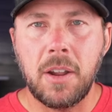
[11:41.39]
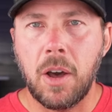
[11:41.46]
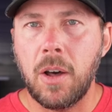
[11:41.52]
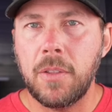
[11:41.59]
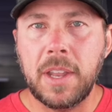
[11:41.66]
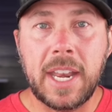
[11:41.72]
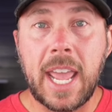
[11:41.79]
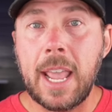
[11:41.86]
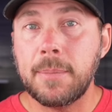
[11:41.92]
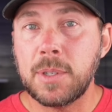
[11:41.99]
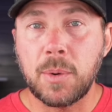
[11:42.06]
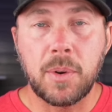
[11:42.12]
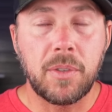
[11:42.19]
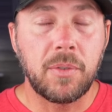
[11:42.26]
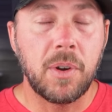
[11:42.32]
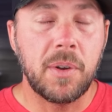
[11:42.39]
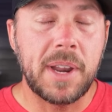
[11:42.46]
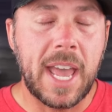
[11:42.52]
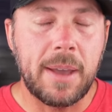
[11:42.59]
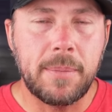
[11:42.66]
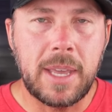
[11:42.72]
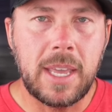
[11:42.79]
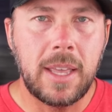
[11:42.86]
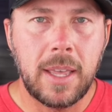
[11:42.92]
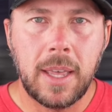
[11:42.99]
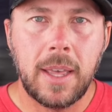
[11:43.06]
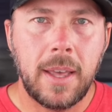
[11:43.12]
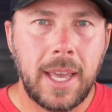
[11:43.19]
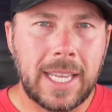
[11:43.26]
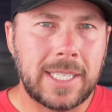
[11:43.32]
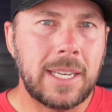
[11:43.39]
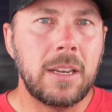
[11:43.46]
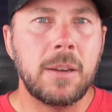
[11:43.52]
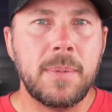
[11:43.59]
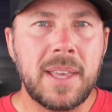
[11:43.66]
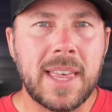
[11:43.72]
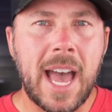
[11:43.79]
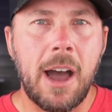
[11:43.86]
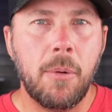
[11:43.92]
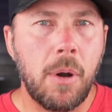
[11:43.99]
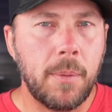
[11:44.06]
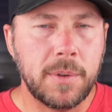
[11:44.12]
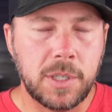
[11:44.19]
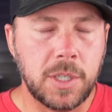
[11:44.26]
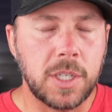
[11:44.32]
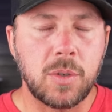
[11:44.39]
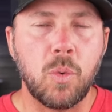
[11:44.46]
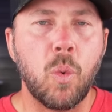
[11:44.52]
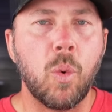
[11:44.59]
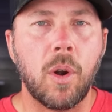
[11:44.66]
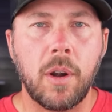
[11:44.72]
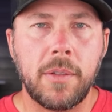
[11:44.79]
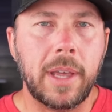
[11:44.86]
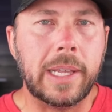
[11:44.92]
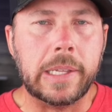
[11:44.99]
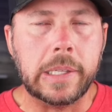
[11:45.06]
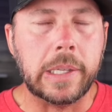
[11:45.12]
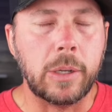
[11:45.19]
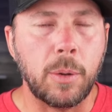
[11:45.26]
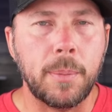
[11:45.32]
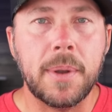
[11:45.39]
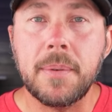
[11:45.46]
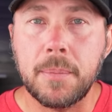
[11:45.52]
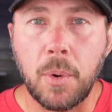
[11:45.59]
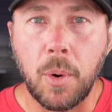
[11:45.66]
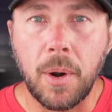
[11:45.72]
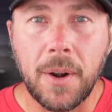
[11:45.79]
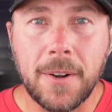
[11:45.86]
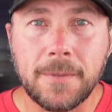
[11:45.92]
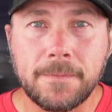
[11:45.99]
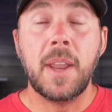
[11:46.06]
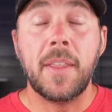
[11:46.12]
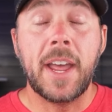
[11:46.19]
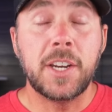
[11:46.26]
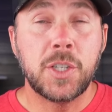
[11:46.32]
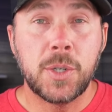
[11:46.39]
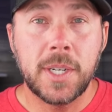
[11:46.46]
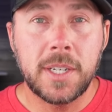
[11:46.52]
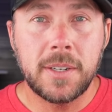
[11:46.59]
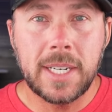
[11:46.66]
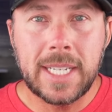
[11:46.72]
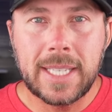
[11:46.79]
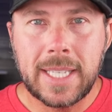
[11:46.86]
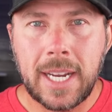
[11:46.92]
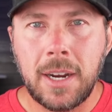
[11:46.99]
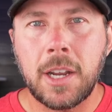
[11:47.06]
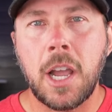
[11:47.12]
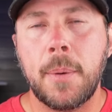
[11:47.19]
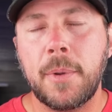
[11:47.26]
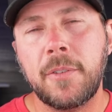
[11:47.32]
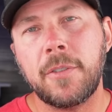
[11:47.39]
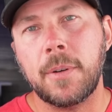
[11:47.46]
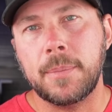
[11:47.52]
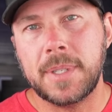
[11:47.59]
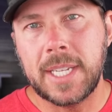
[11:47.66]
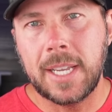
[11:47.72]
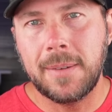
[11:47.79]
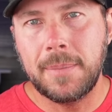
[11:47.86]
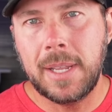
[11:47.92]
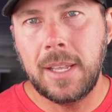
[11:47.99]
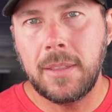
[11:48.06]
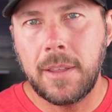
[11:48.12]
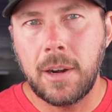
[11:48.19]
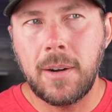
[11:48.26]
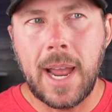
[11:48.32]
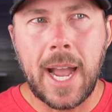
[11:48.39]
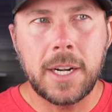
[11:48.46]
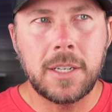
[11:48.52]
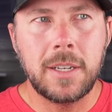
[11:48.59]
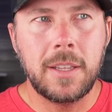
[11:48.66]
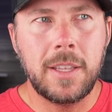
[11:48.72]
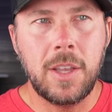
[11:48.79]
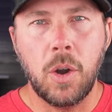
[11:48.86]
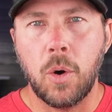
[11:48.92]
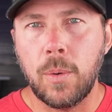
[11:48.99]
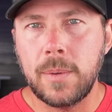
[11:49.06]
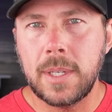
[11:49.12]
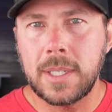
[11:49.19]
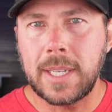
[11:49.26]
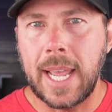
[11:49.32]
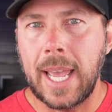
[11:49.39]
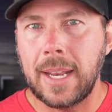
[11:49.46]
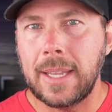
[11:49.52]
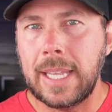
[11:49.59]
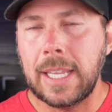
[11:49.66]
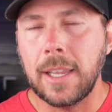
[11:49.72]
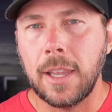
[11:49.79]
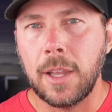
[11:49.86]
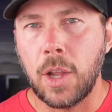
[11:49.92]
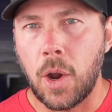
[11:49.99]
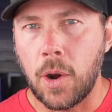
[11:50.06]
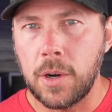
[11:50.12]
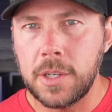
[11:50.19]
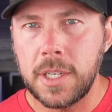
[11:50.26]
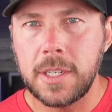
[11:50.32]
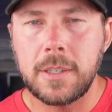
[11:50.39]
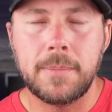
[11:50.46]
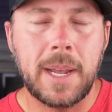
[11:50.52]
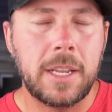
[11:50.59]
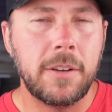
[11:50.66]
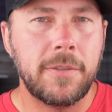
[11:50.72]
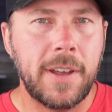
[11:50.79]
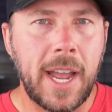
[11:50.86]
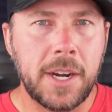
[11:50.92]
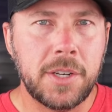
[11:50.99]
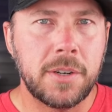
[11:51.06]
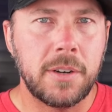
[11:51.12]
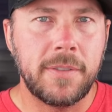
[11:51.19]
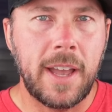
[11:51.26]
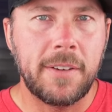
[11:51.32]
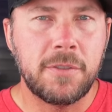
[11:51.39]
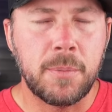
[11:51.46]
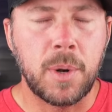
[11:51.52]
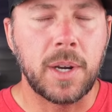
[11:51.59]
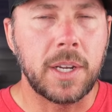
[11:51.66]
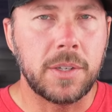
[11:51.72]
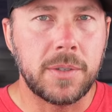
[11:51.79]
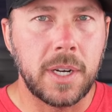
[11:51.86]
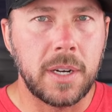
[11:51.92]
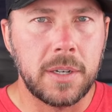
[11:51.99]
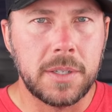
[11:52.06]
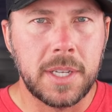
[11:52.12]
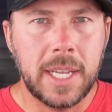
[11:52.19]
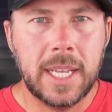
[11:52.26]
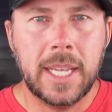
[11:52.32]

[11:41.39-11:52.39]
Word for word: All the names that were thrown at me, it seemed to be that one was just worth a little bit more. Now that trigger in there coming from Timney, they're actually the oldest and the largest manufacturer of aftermarket triggers.